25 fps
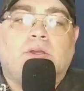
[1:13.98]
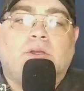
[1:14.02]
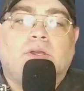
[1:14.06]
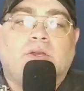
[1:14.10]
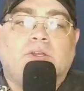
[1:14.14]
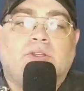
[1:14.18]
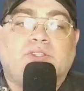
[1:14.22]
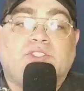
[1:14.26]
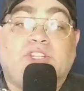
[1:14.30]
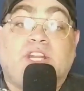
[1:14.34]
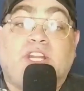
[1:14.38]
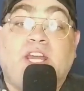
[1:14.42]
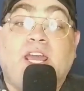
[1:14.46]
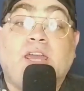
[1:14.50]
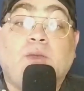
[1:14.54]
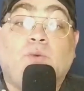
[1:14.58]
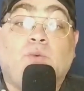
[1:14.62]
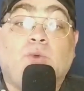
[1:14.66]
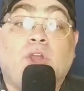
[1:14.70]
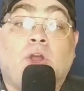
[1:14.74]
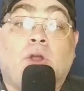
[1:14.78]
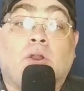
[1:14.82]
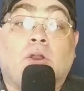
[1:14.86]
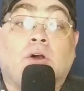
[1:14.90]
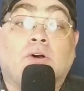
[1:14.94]
Today
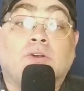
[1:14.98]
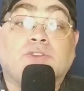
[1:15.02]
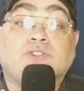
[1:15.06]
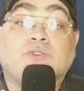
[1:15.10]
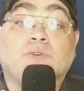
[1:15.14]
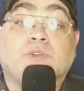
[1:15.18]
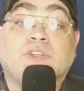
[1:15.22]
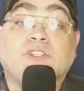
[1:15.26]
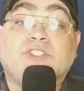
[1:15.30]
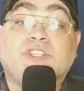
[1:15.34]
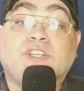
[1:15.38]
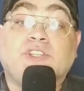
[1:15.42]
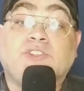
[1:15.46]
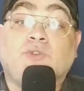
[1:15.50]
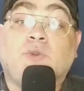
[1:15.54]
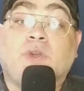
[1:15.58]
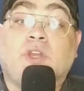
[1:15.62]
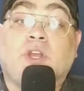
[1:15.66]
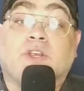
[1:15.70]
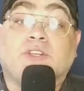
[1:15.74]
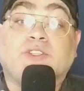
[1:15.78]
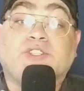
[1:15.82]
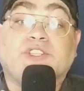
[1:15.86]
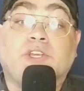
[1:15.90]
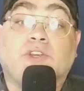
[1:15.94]
we are also continuing
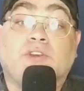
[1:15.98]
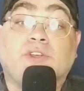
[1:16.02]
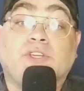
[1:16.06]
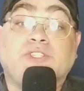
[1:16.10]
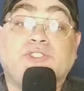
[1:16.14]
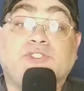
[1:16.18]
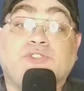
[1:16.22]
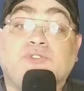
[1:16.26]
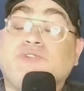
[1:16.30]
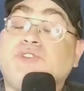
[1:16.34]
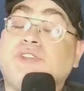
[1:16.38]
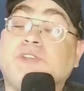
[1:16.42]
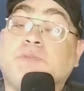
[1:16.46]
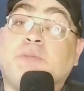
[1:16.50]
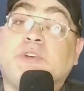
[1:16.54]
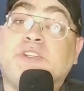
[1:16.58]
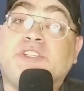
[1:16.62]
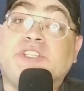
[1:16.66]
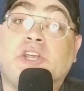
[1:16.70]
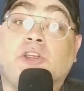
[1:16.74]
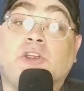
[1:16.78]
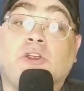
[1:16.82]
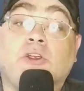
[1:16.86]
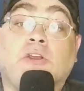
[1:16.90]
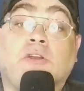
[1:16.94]
our series using
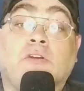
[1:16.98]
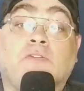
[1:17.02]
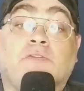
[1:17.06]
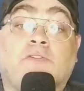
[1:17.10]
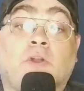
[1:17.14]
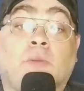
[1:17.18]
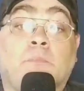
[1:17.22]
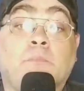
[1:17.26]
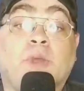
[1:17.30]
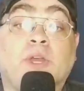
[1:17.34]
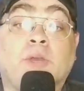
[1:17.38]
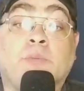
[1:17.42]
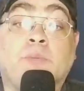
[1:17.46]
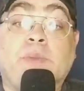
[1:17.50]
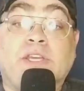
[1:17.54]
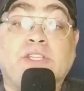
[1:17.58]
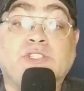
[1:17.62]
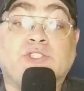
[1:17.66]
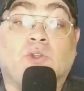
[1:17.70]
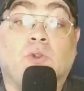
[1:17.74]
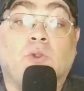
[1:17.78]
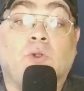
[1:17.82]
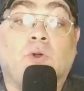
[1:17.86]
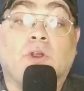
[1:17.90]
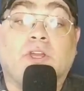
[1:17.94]
material from Big B's
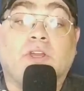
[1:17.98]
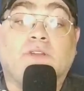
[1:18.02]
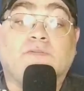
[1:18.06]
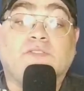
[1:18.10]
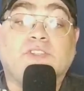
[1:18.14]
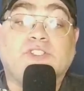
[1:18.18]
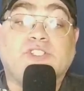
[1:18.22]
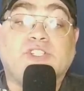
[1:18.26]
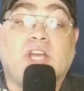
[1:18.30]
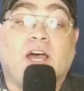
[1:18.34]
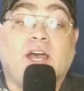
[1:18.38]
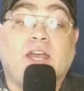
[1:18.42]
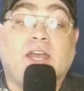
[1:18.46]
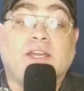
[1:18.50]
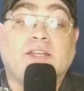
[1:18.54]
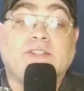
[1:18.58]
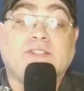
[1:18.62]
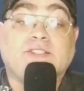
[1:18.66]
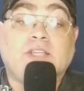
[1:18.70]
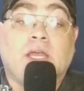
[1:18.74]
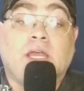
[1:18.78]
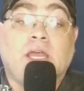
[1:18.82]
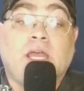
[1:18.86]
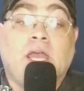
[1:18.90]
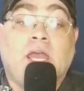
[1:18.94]
Glory of the
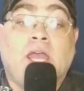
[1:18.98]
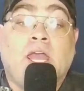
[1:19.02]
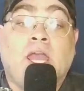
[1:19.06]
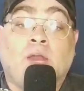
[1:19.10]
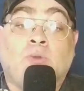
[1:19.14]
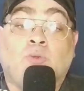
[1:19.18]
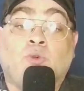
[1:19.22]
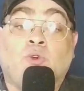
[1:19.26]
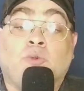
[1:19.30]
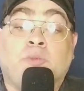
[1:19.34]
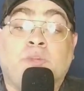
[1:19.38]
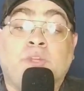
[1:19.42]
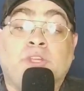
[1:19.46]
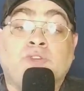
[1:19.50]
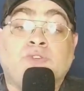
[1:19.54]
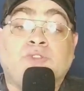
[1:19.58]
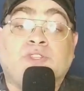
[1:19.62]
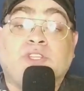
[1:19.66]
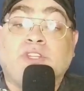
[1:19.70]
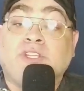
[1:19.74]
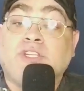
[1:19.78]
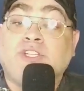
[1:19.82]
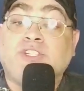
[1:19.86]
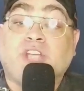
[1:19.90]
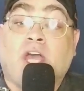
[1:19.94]
Giants, and we'll be
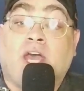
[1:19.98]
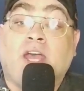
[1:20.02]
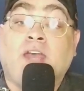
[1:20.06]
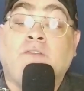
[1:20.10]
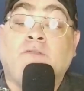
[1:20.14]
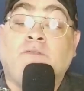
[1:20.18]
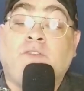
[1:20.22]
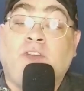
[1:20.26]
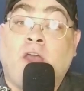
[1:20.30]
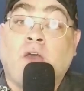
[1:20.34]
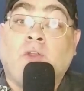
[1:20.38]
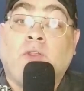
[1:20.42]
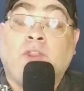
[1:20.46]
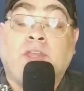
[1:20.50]
using the Giant Foundling